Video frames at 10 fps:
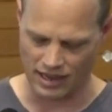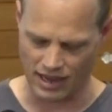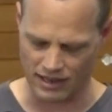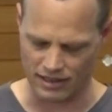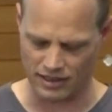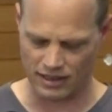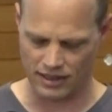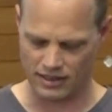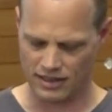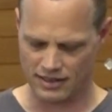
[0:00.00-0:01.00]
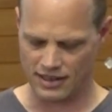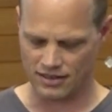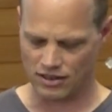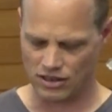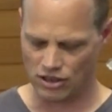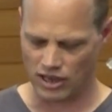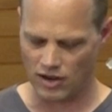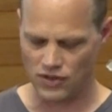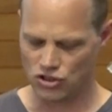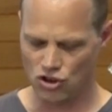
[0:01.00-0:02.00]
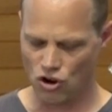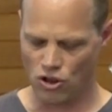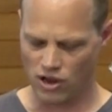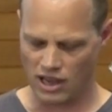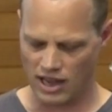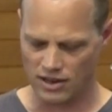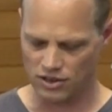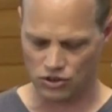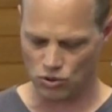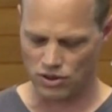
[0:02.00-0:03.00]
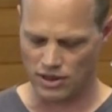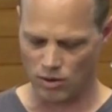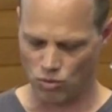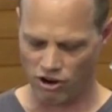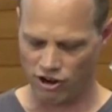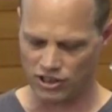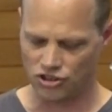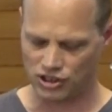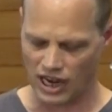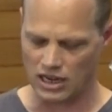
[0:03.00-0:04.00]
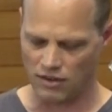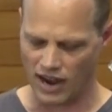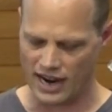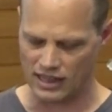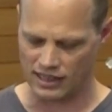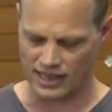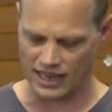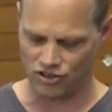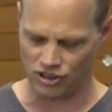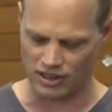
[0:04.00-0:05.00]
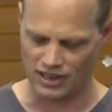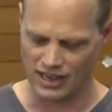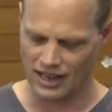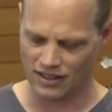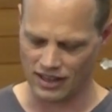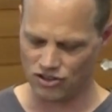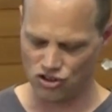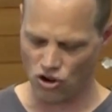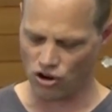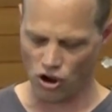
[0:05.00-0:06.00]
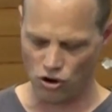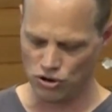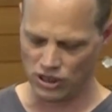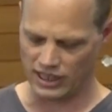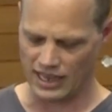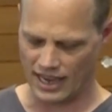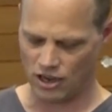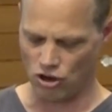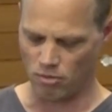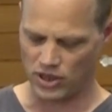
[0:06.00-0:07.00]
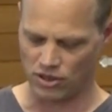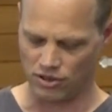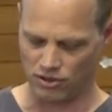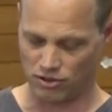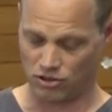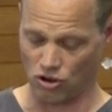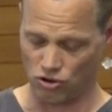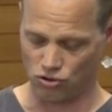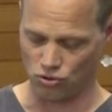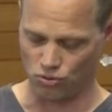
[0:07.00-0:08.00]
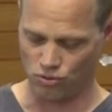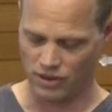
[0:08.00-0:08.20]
And he says, look, if it's no longer understood that we're in a state of alienation that is not only economic and social,